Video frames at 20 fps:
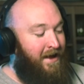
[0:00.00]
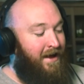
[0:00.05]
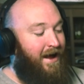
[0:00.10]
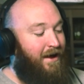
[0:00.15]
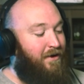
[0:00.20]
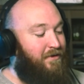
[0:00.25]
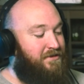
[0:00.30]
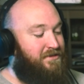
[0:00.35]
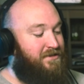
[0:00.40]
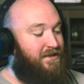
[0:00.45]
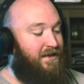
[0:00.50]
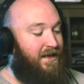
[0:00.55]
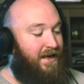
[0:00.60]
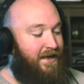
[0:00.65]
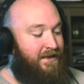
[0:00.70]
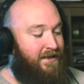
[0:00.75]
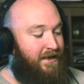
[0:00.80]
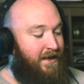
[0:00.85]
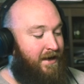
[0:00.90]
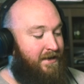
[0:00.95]
I also
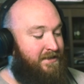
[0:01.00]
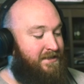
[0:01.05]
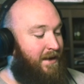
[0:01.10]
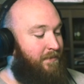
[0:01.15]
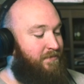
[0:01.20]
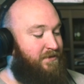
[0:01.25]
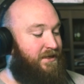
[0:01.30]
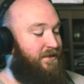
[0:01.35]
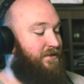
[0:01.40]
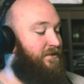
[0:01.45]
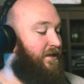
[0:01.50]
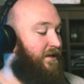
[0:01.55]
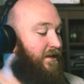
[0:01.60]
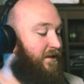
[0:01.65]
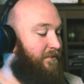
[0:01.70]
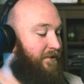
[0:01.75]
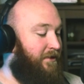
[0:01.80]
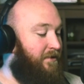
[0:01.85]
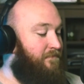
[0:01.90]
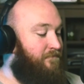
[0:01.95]
like, it's happened in
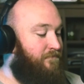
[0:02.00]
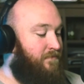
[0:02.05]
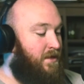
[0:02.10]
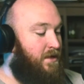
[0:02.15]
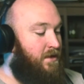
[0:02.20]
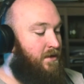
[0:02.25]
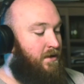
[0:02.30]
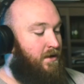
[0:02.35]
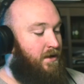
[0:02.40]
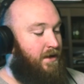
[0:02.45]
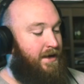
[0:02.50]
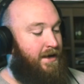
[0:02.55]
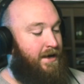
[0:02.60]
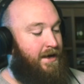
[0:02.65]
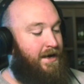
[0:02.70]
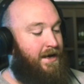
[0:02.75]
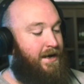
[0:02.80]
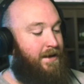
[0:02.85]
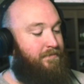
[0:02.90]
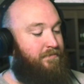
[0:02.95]
Derby.
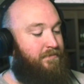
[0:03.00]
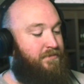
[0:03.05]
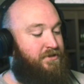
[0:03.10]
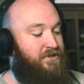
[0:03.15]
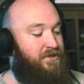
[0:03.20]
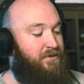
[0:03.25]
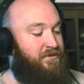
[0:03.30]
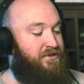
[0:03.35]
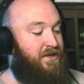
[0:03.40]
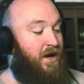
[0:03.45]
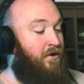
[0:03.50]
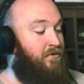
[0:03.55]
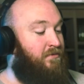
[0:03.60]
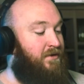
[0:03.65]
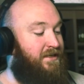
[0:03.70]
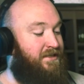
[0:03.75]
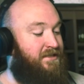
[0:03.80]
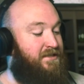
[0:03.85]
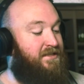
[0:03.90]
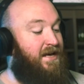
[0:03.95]
She was
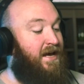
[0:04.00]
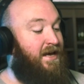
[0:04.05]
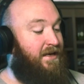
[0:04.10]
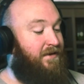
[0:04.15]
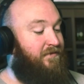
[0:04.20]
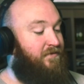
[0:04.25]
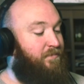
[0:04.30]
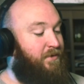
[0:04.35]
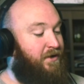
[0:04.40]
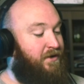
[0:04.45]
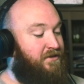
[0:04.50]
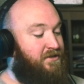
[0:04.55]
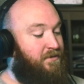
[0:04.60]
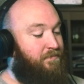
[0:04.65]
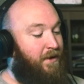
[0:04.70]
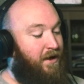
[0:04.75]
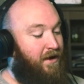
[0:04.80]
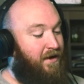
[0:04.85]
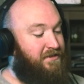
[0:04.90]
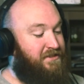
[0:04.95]
only saved because a
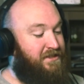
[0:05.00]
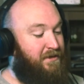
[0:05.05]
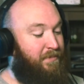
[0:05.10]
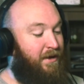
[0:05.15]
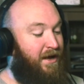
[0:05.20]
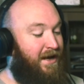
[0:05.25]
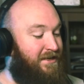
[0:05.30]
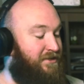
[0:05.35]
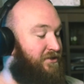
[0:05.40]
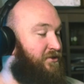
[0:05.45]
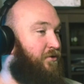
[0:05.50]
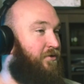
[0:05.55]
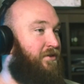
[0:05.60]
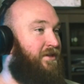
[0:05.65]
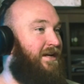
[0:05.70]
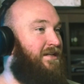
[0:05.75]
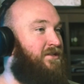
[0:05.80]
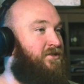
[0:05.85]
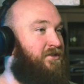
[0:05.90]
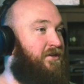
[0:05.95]
passerby saw
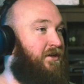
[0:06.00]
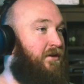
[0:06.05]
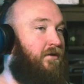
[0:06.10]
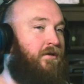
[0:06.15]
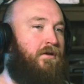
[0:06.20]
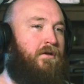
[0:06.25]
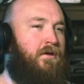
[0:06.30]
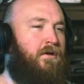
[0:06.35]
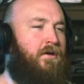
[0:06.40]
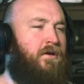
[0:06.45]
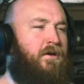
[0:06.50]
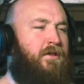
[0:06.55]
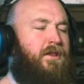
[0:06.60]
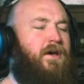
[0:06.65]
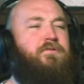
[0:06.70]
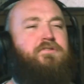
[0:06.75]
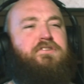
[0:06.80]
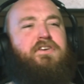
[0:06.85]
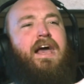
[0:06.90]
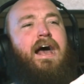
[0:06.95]
the incident.
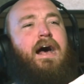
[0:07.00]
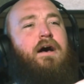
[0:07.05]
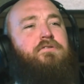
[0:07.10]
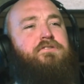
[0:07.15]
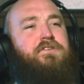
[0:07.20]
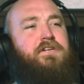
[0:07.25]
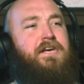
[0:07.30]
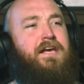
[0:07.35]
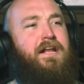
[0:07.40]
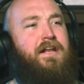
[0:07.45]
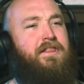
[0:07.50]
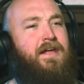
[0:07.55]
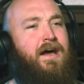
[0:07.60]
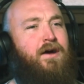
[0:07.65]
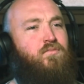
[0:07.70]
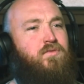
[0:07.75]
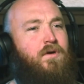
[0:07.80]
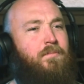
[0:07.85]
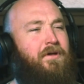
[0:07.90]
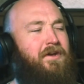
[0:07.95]
Those cows are killing
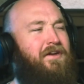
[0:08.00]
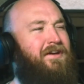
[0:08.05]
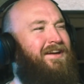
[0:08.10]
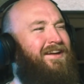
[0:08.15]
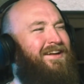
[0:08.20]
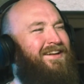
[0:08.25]
that woman.